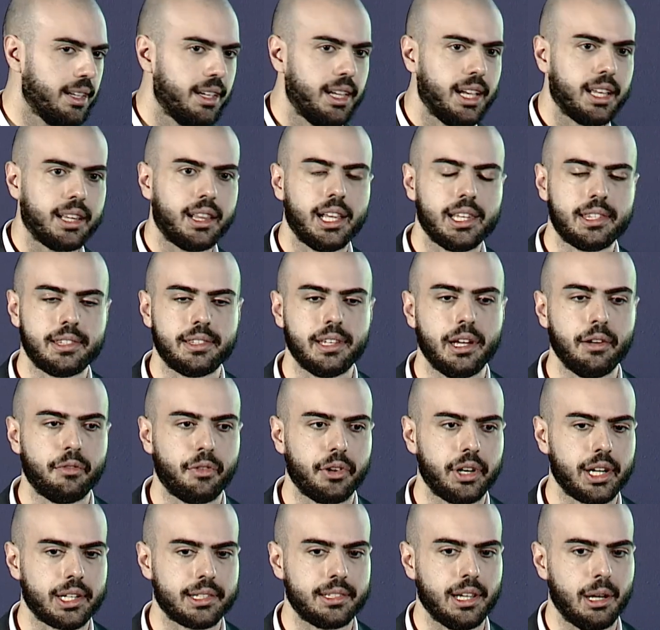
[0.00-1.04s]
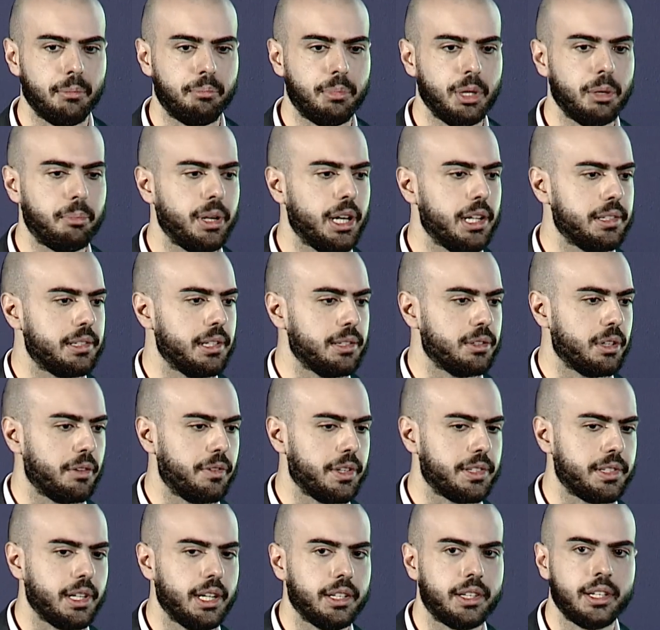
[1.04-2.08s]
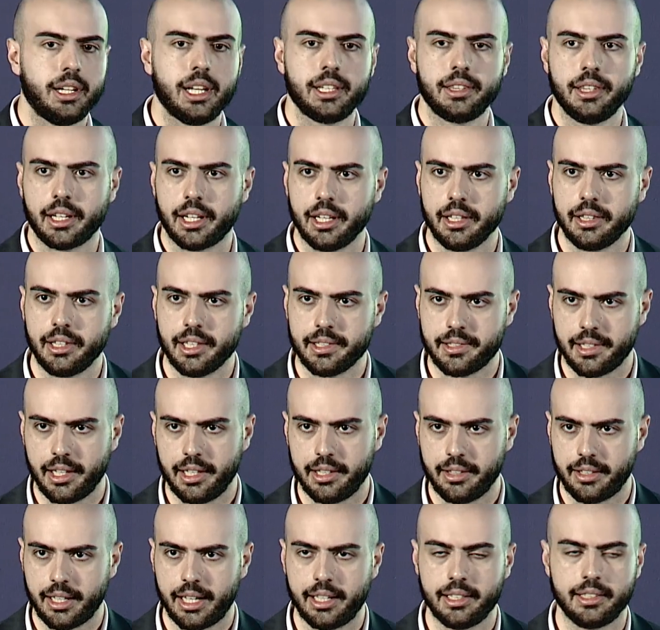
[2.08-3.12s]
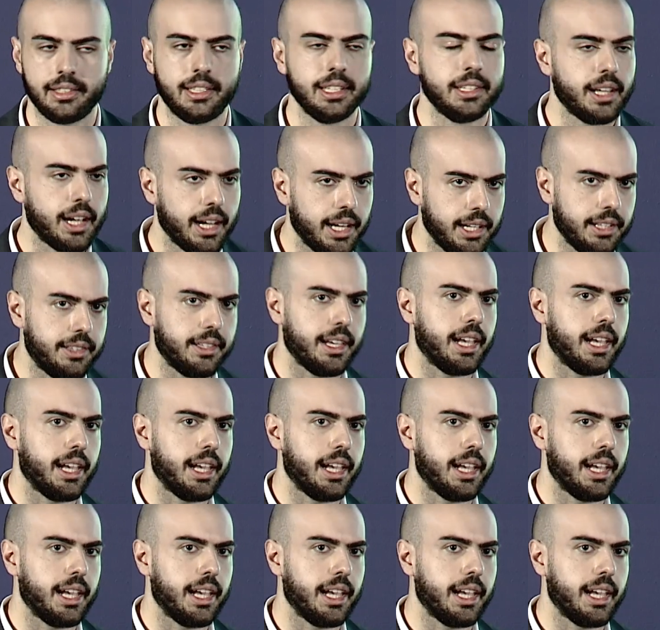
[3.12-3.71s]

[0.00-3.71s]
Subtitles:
And let's say, for example, persons of a certain ethnic descent are denied